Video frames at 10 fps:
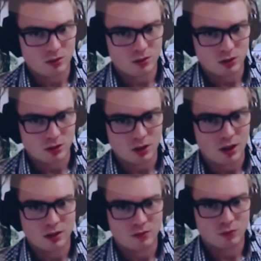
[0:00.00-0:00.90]
Just
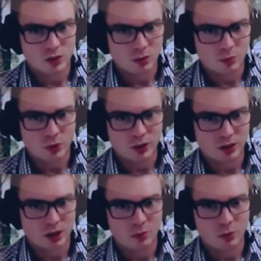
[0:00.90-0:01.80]
another simple
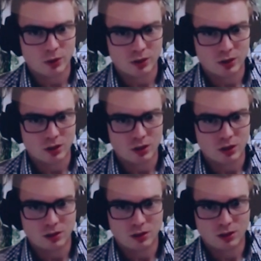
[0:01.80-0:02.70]
example is the
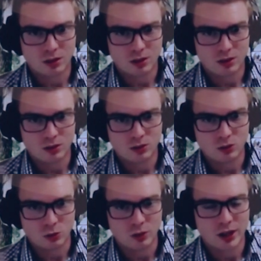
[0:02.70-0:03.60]

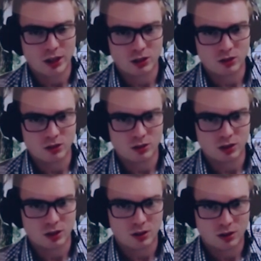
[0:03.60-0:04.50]
door latches on
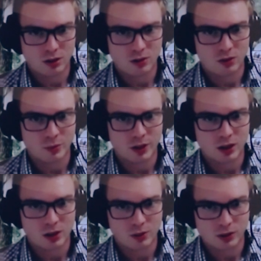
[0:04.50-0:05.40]
the big
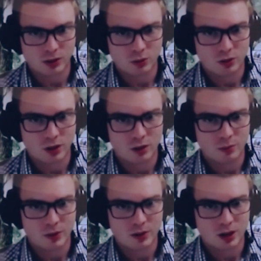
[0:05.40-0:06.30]
going door that
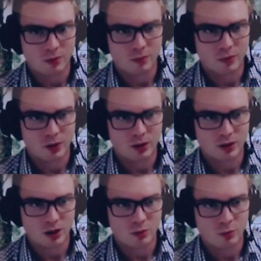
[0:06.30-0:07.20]
opens up. It's
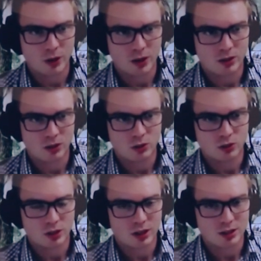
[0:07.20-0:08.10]
held by a
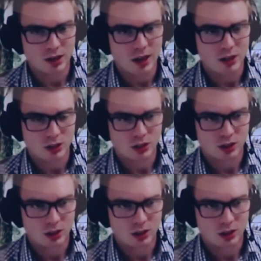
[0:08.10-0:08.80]
two-stage latch.